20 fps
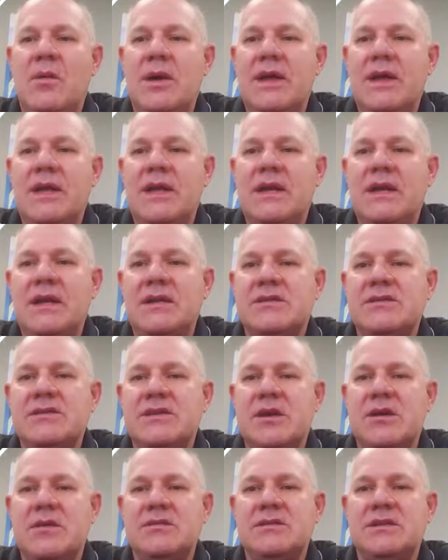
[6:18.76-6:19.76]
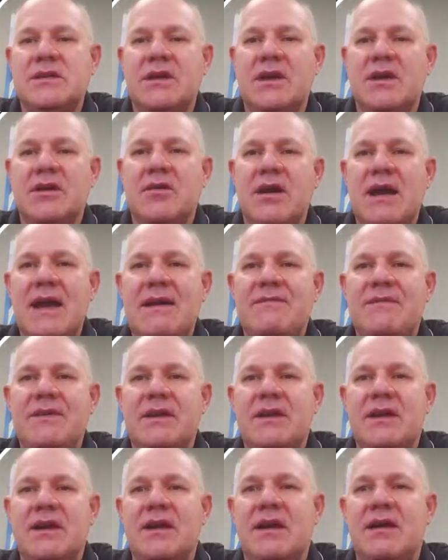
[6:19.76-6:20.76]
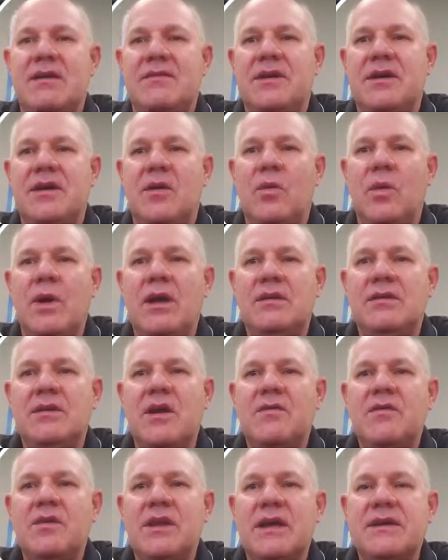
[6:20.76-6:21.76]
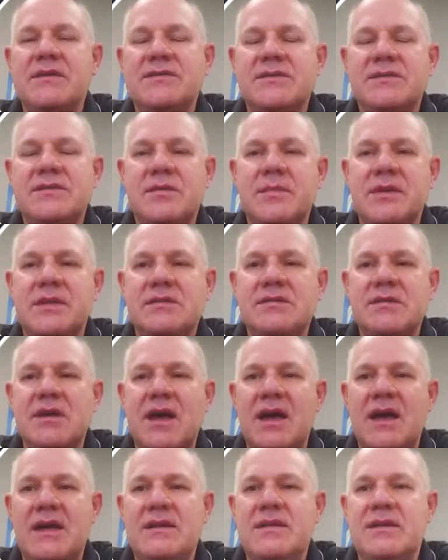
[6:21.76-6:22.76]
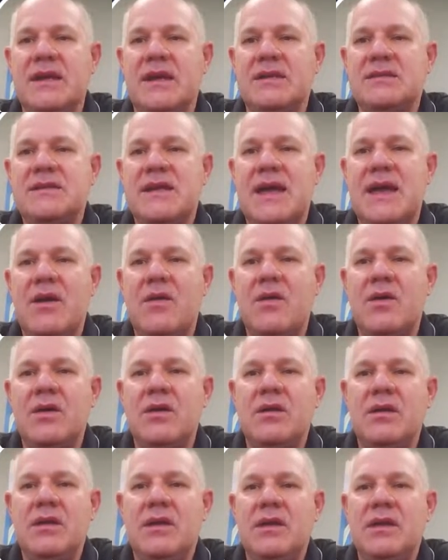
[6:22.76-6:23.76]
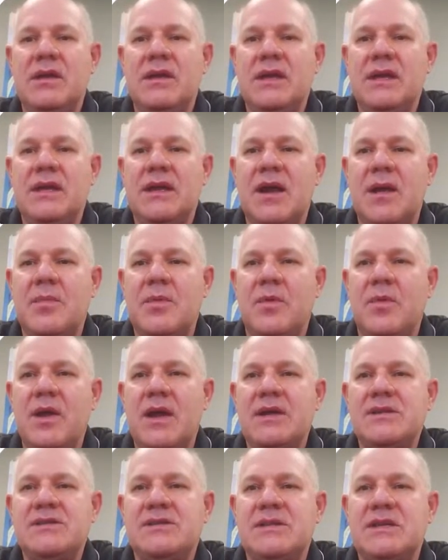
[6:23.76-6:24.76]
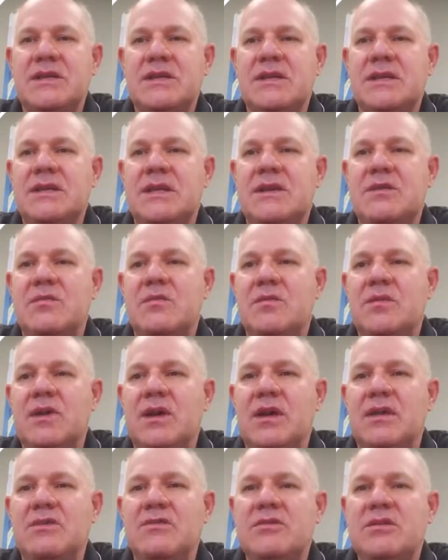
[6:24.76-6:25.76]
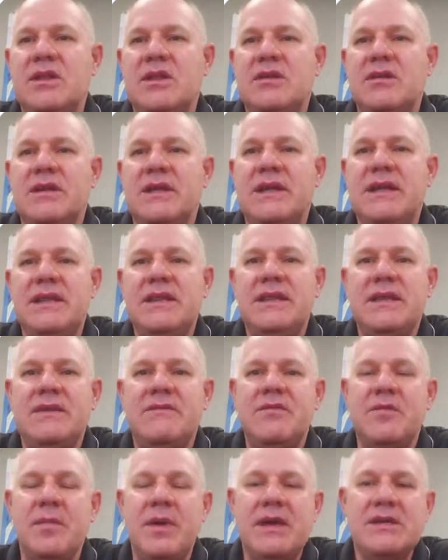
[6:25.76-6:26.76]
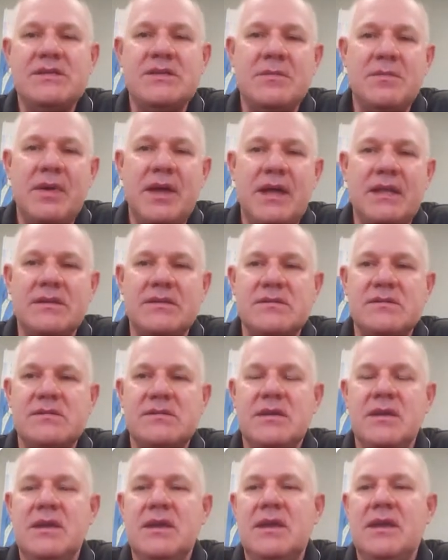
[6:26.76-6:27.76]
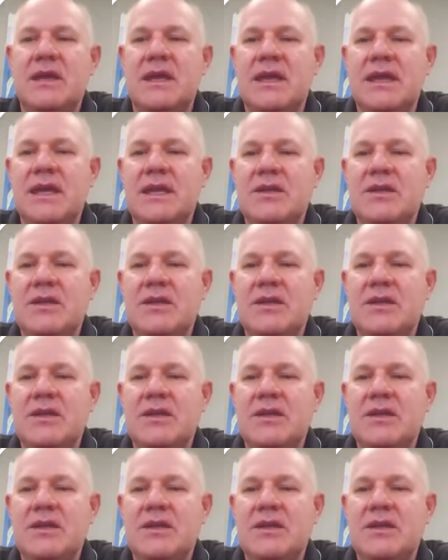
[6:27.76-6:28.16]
in, it shows a graphic of a weld overlay system inside a tower in operation, and then you click on any of the information buttons, and